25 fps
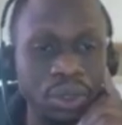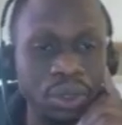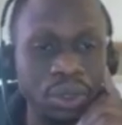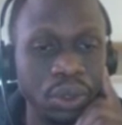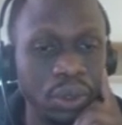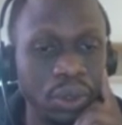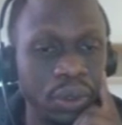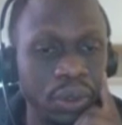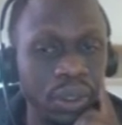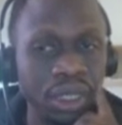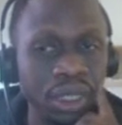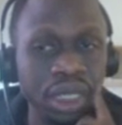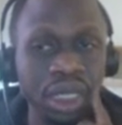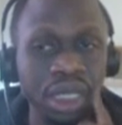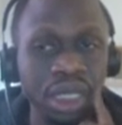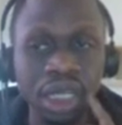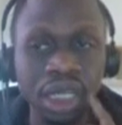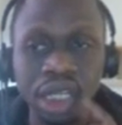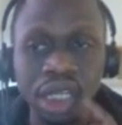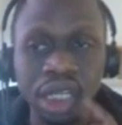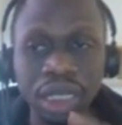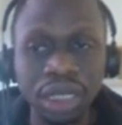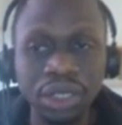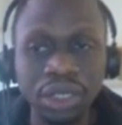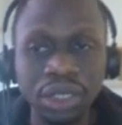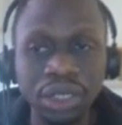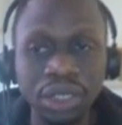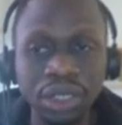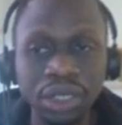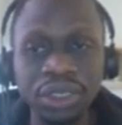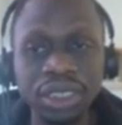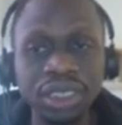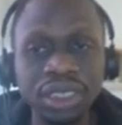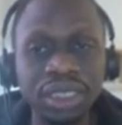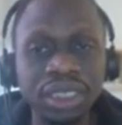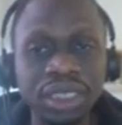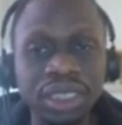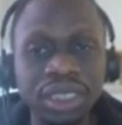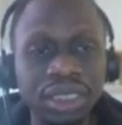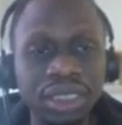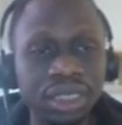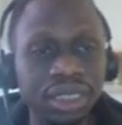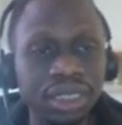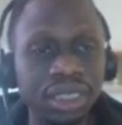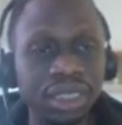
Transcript: So using this,